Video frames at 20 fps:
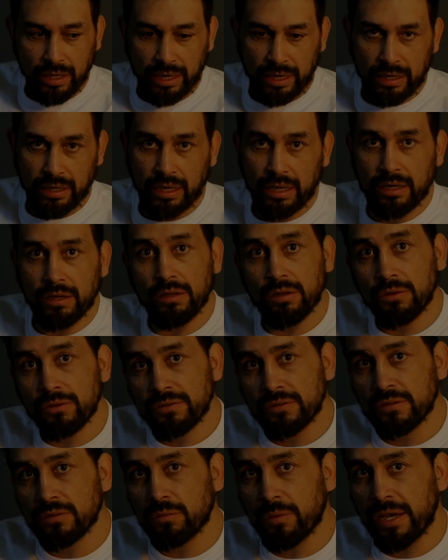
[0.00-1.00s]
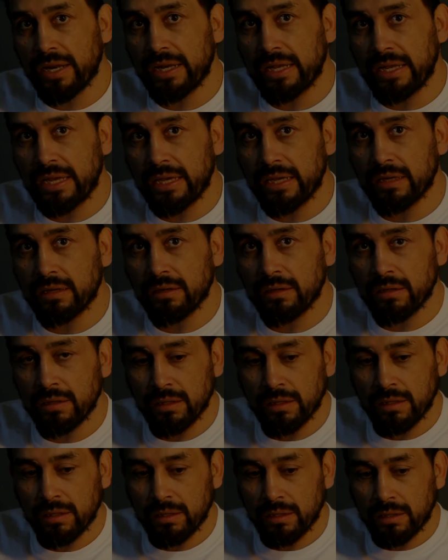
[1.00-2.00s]
and losing the weight again,
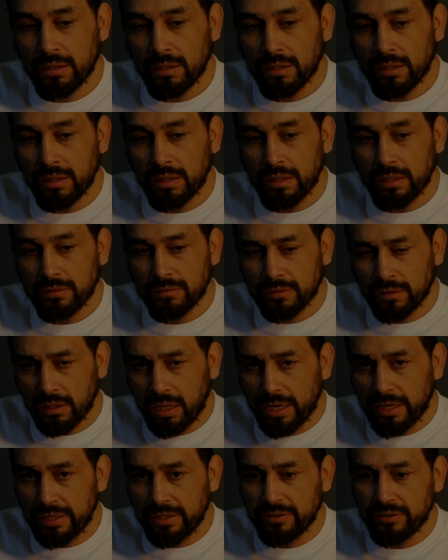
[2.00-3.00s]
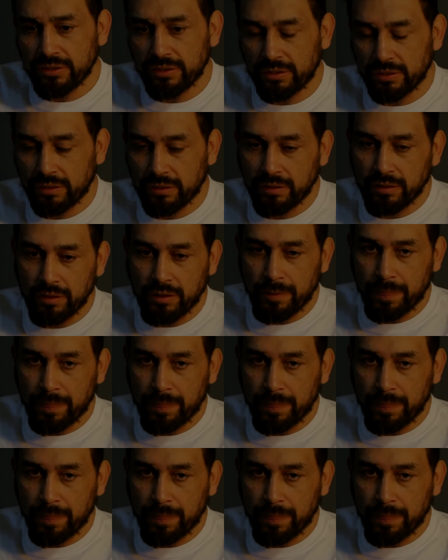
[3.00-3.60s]
it's a lot easier.